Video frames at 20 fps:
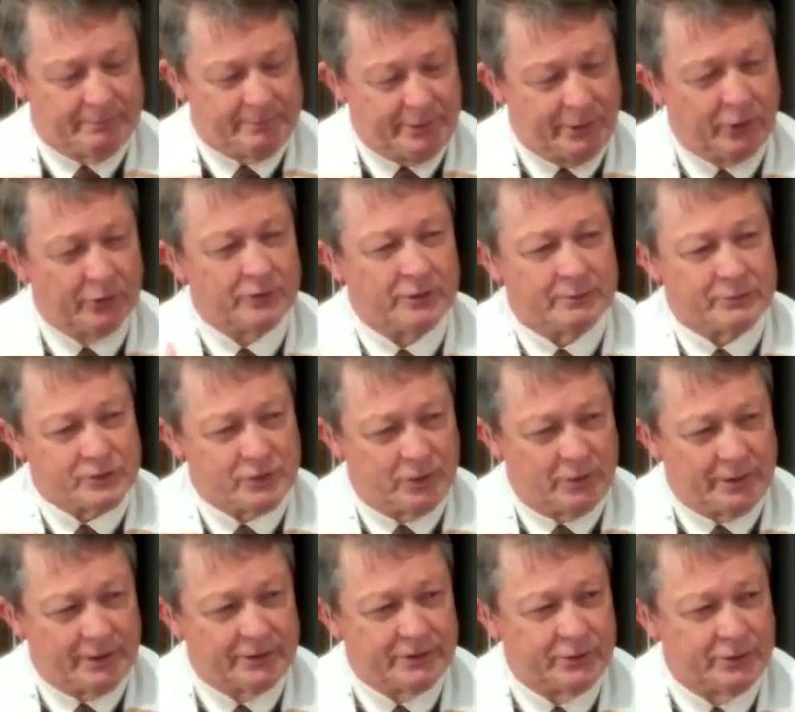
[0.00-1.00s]
pilgrims
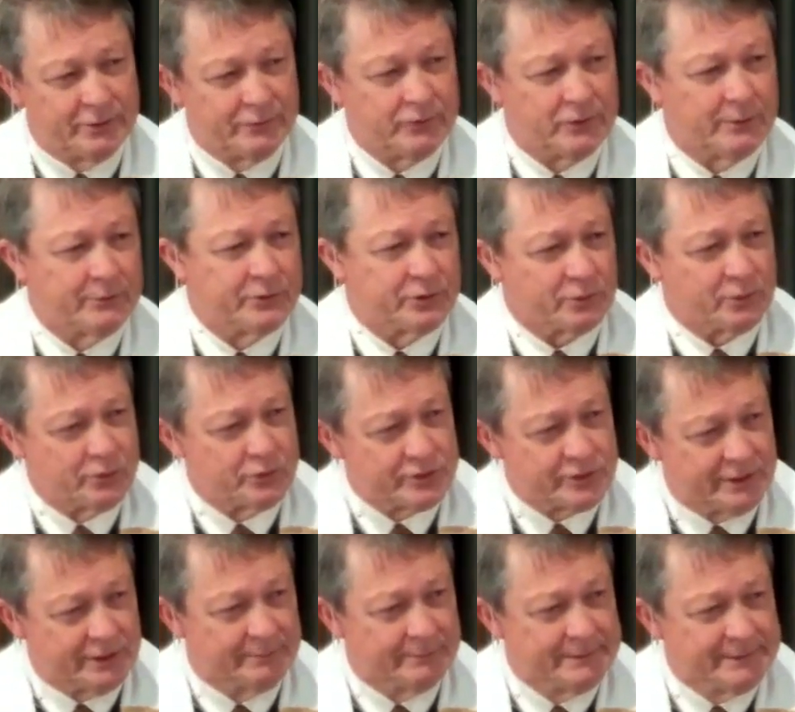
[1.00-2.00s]
going to and from
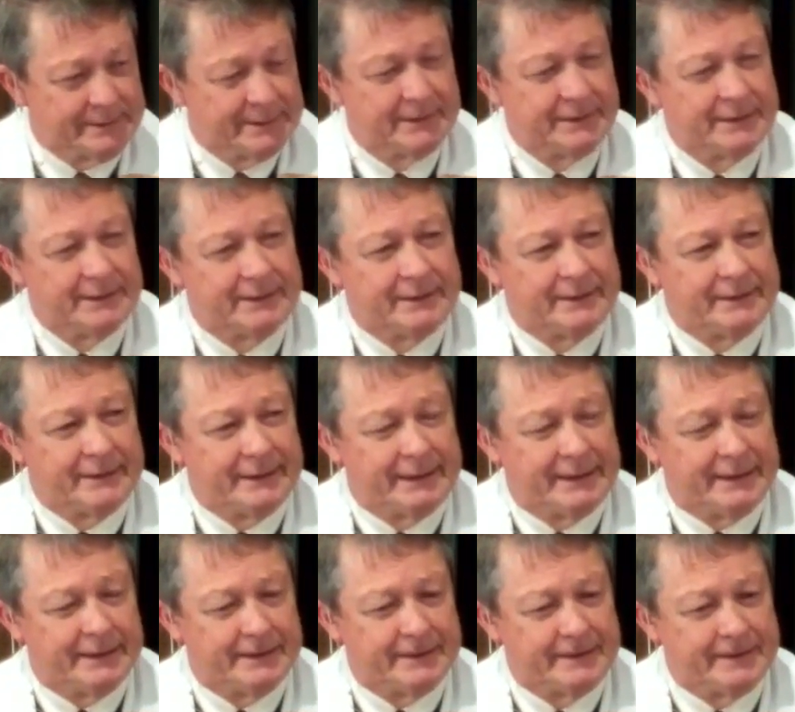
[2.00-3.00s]
Jerusalem.
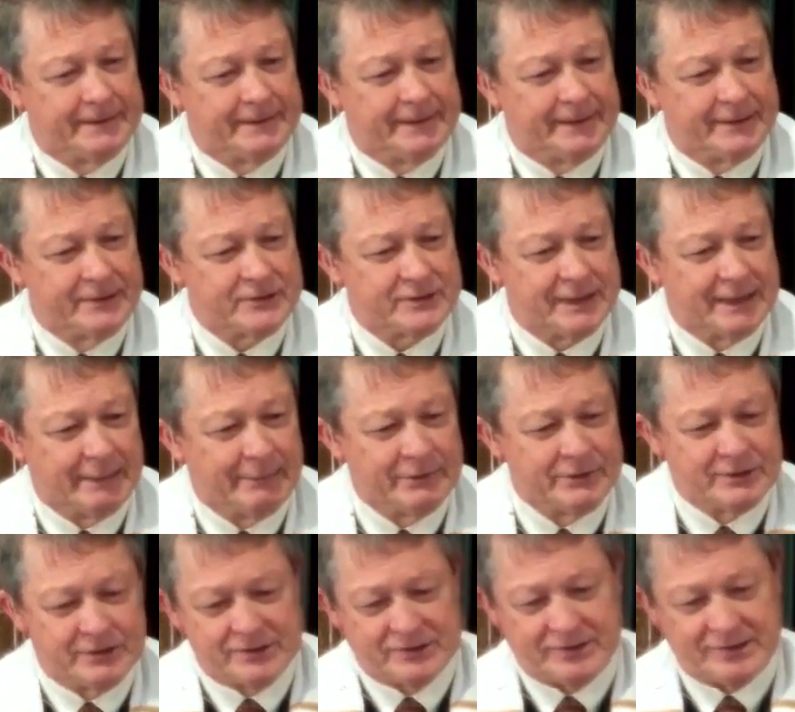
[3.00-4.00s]
And they
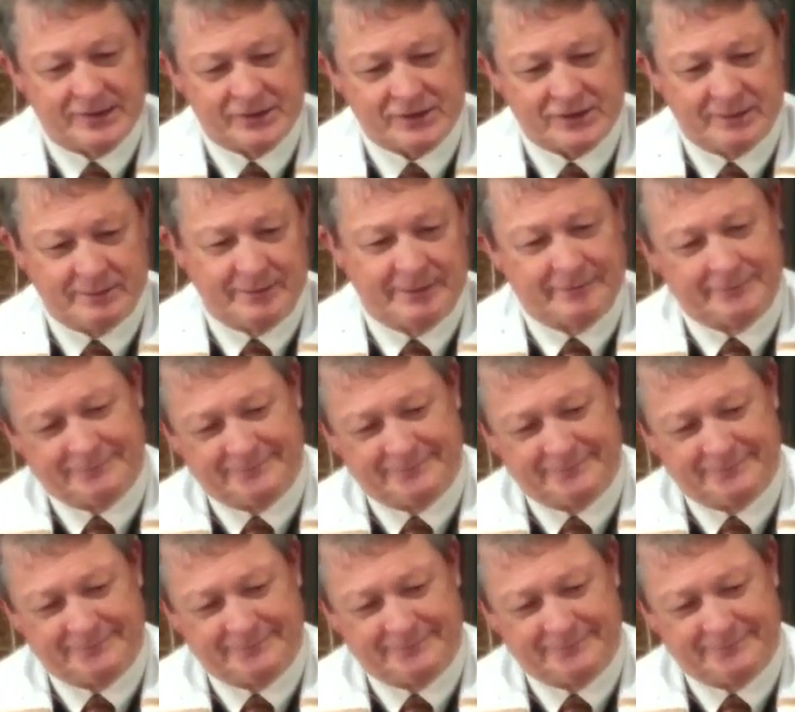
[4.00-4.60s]
established a system of